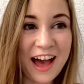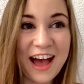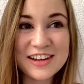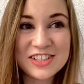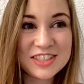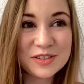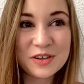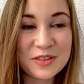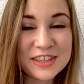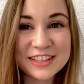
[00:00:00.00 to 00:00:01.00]
I just don't
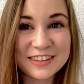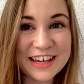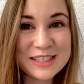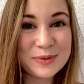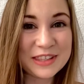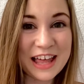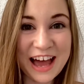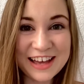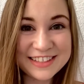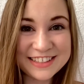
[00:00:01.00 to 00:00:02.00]
know that the lights would
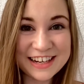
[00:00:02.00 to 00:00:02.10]
last.